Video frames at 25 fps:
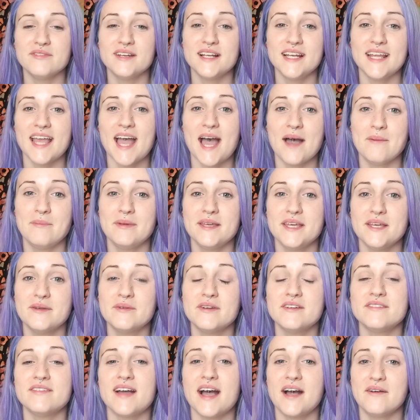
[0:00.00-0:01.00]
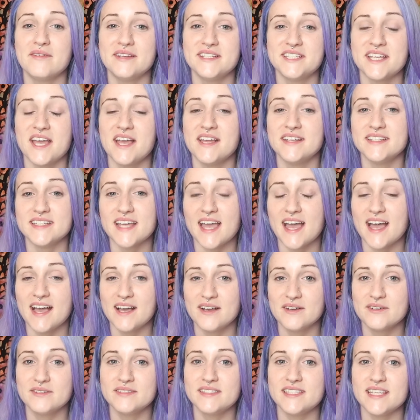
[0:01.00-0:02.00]
really happy with how it turned
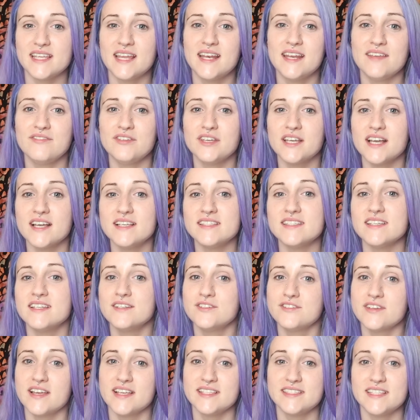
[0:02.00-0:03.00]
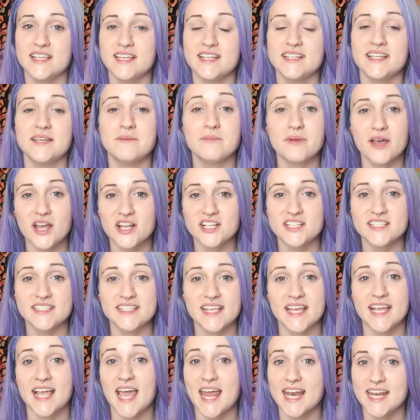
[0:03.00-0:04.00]
out, and if you guys are interested in
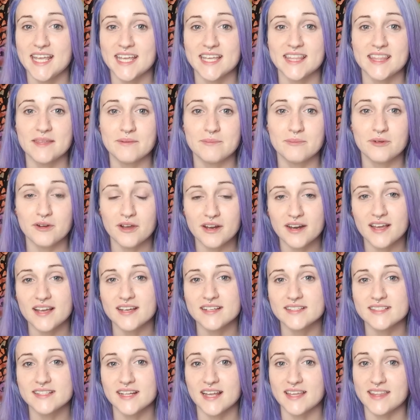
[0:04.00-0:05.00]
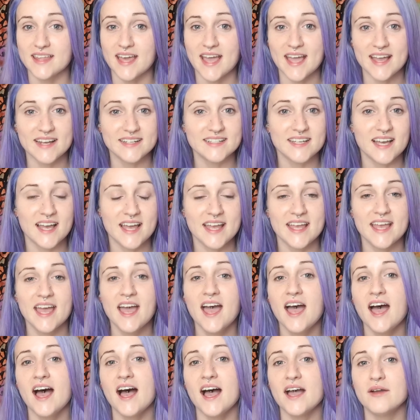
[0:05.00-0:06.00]
purchasing any of the products like the hair dye,
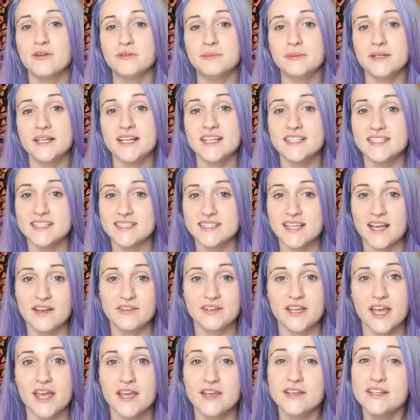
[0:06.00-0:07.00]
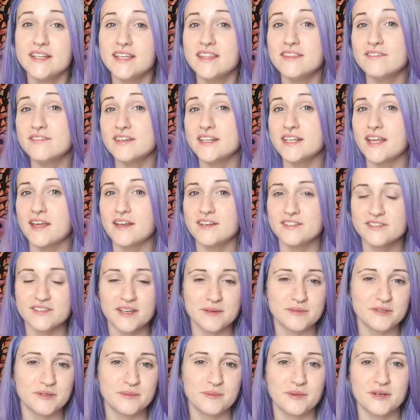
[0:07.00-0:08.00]
I will put a discount code in the video
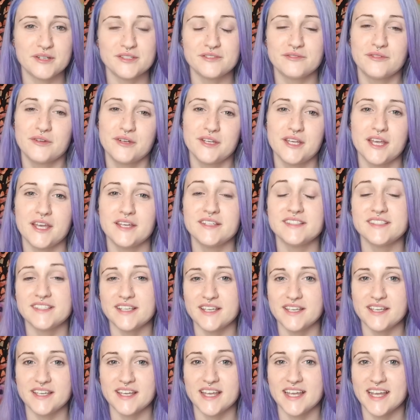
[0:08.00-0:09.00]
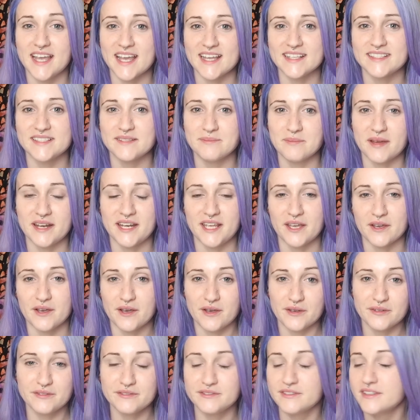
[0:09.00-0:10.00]
description box for you so you can get some money
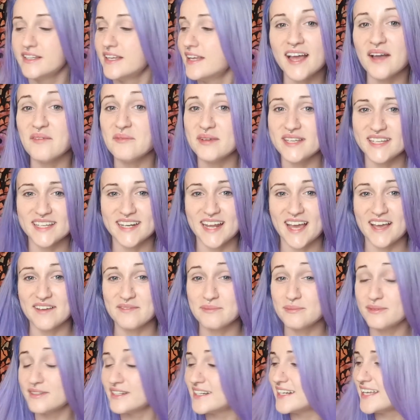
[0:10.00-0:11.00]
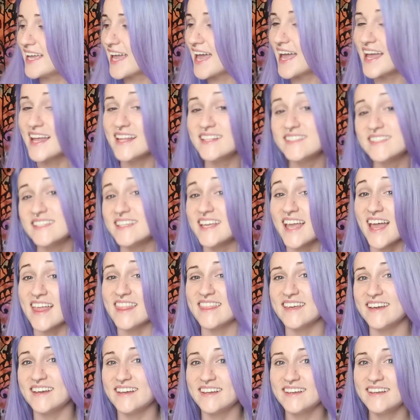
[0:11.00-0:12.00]
off and we can have pretty hair
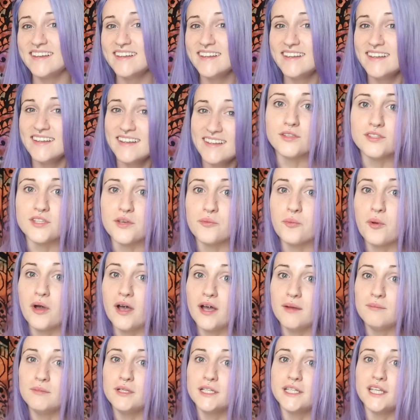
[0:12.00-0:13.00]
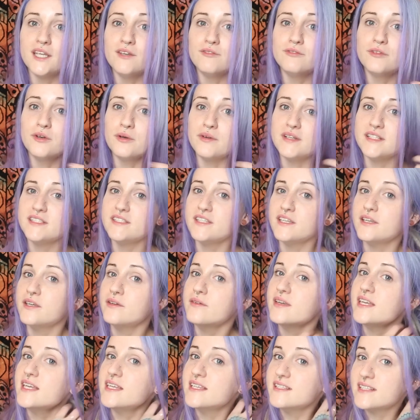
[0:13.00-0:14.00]
together. So what I'm looking forward to
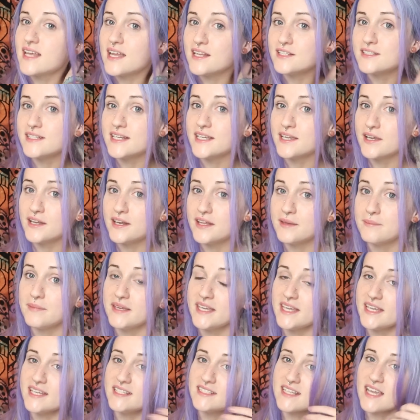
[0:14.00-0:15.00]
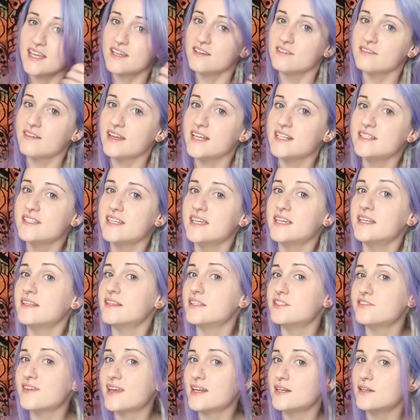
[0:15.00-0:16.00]
is actually going to be decorating
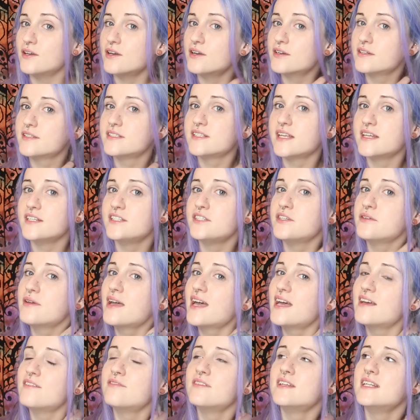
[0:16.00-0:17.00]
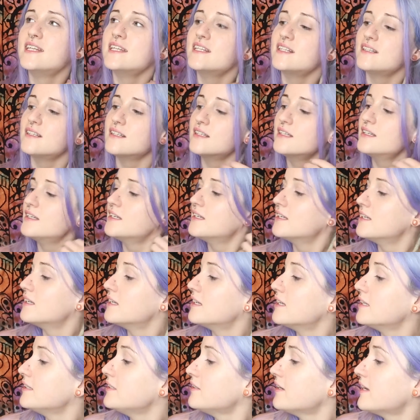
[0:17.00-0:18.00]
dreadlocks. I do have a
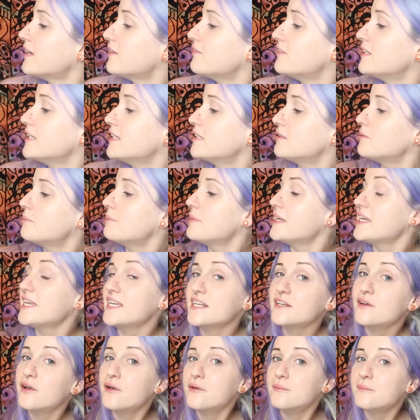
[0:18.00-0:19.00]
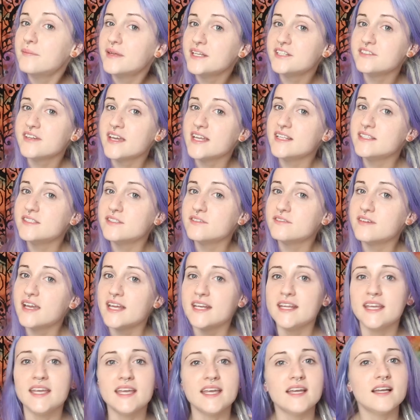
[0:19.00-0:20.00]
little bead on my dreads
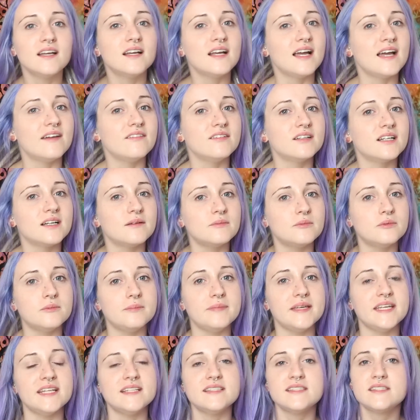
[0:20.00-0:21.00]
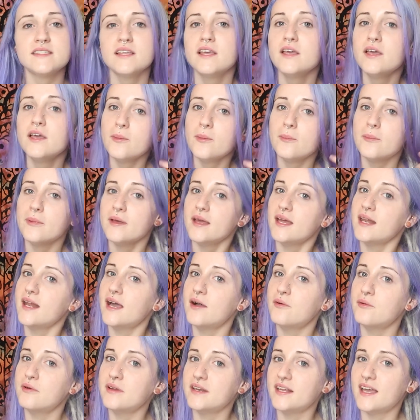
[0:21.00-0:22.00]
already. I have a couple of beads, but I
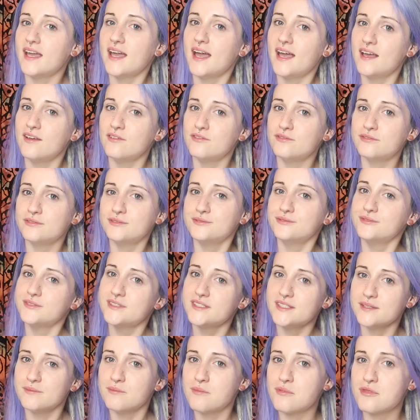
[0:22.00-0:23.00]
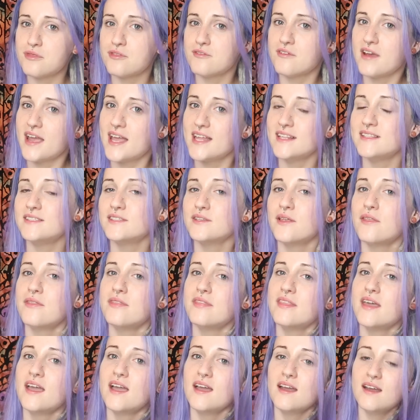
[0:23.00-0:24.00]
want to have some threads on
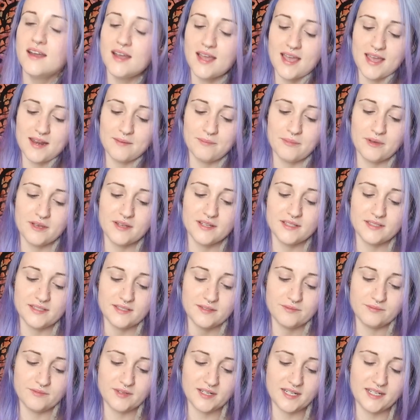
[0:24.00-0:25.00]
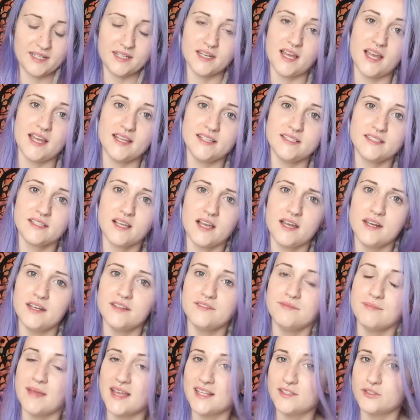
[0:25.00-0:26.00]
there and put some really nice kind
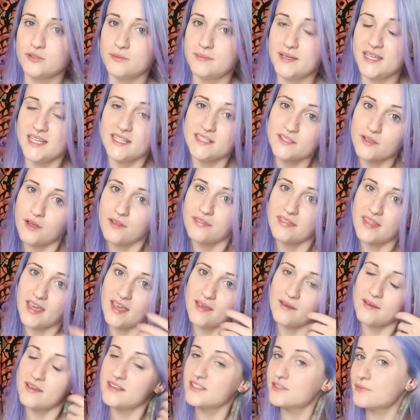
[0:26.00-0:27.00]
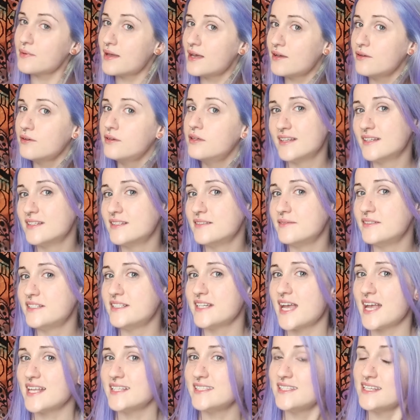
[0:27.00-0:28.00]
of metal beads on there as well.
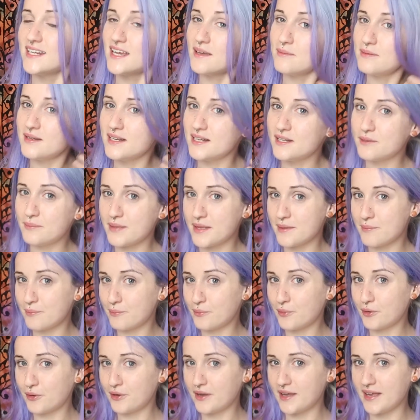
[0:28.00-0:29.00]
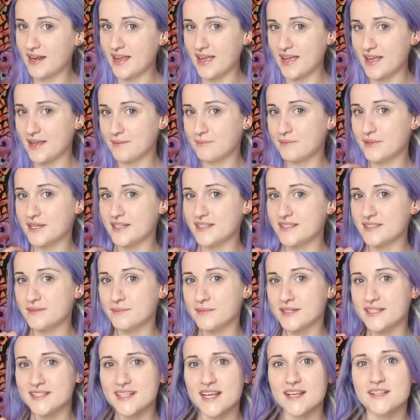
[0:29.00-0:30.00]
Jazz it up a little bit more and put some
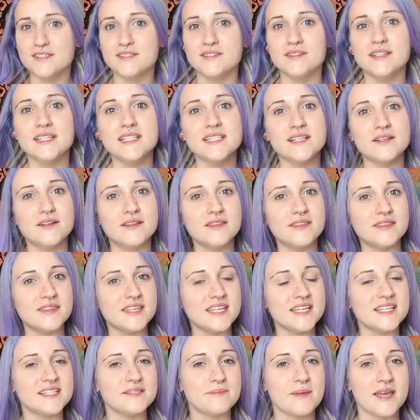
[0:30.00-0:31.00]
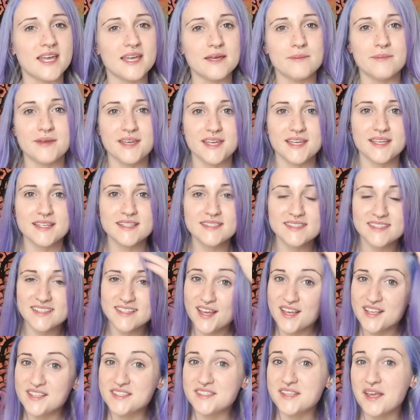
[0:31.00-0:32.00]
accessories on these babies.
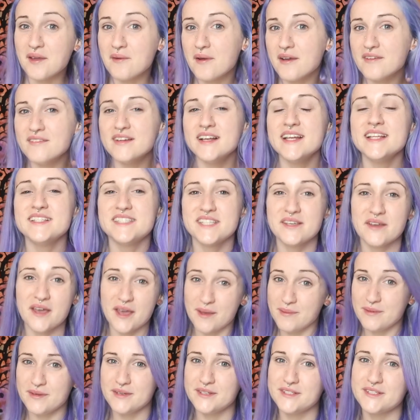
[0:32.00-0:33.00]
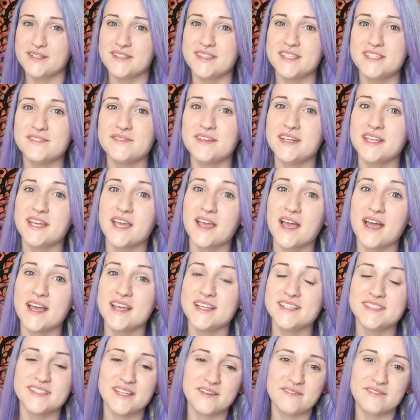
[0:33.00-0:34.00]
So I really do hope you enjoyed this video,
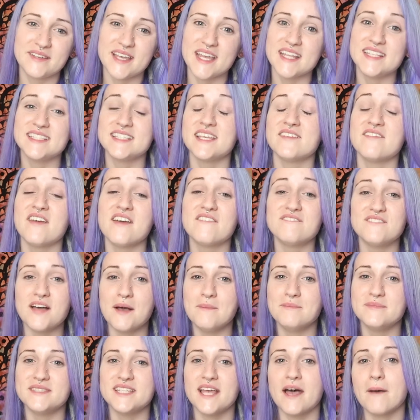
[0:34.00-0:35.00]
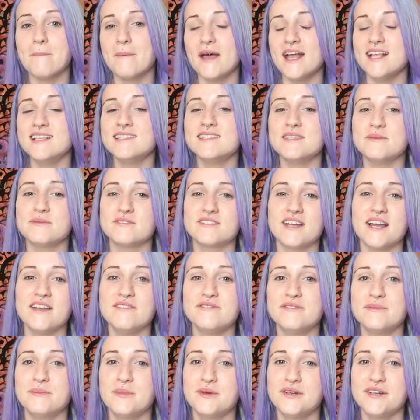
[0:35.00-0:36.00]
guys. Don't forget to give it a thumbs up and subscribe
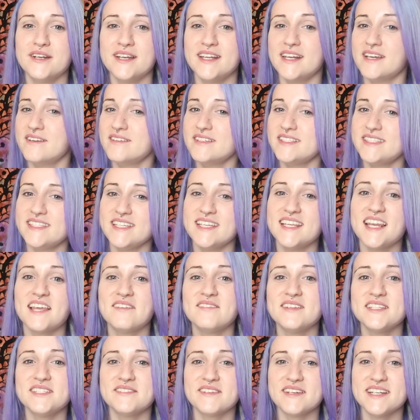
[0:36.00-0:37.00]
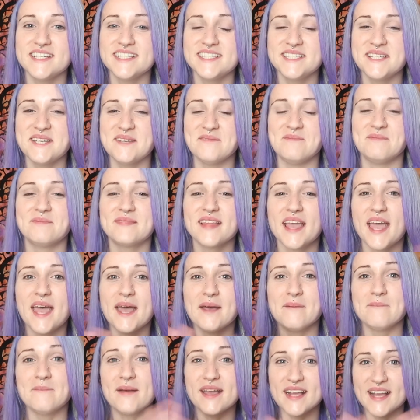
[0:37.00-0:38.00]
for more, and I will see you lovelies very soon.
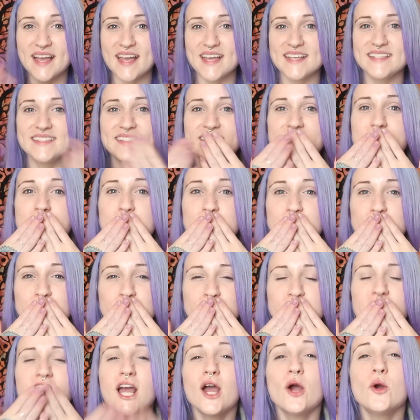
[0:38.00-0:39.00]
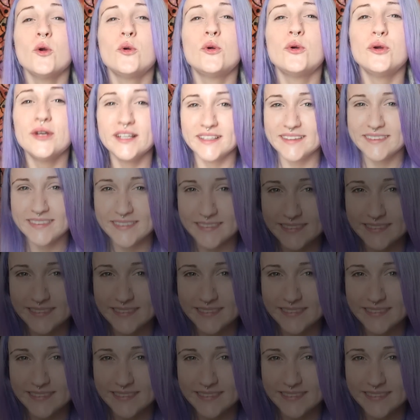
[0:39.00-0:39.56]
Bye guys!